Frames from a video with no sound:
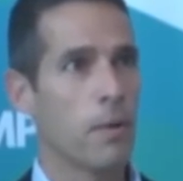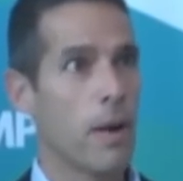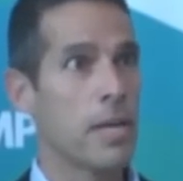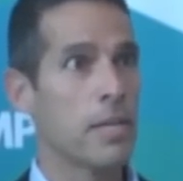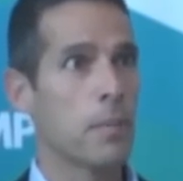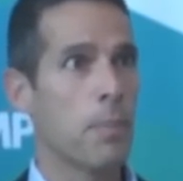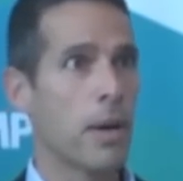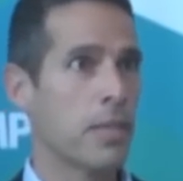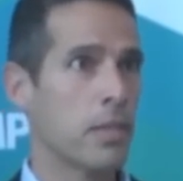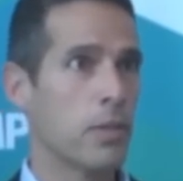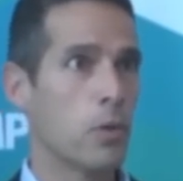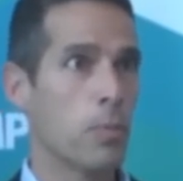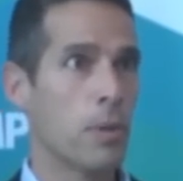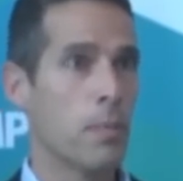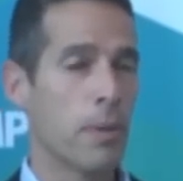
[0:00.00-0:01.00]
granted by
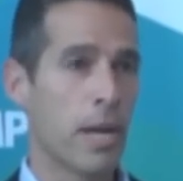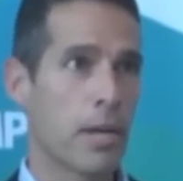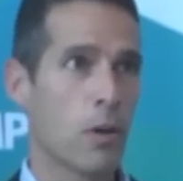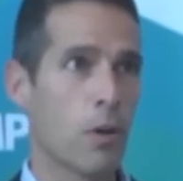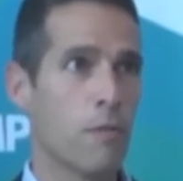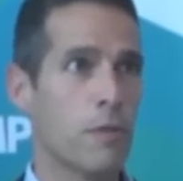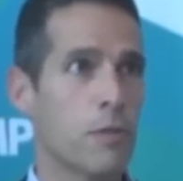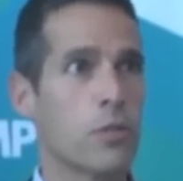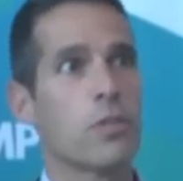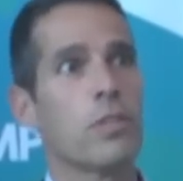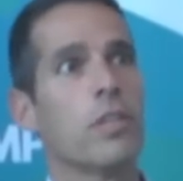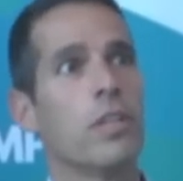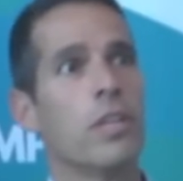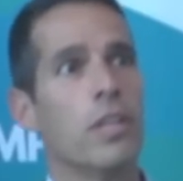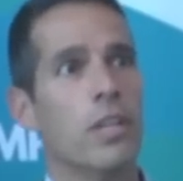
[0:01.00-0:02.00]
the European Patent
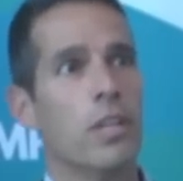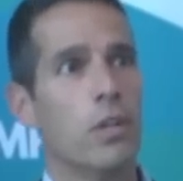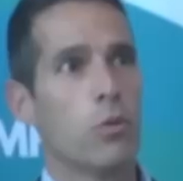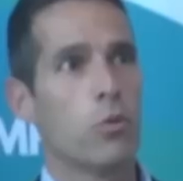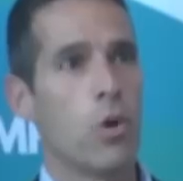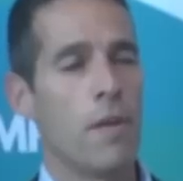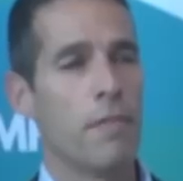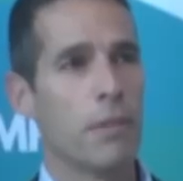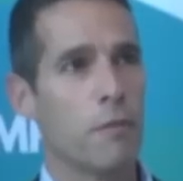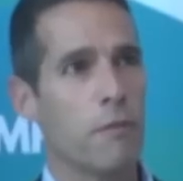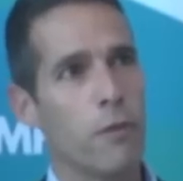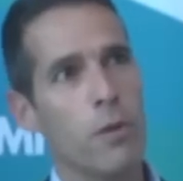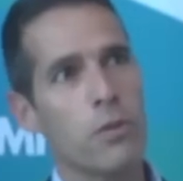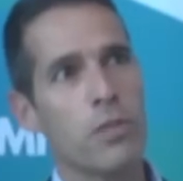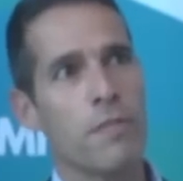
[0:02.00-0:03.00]
Office, to having
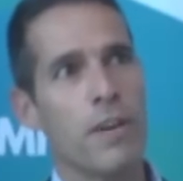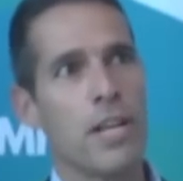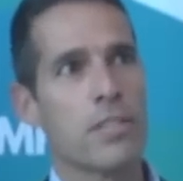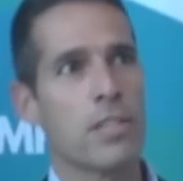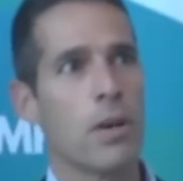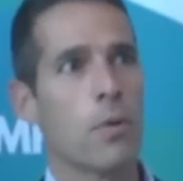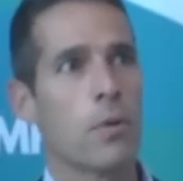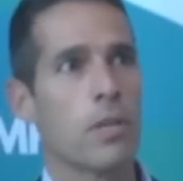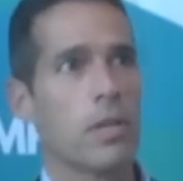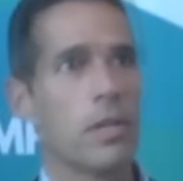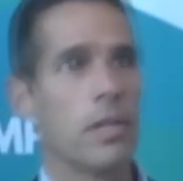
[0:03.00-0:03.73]
the first device out,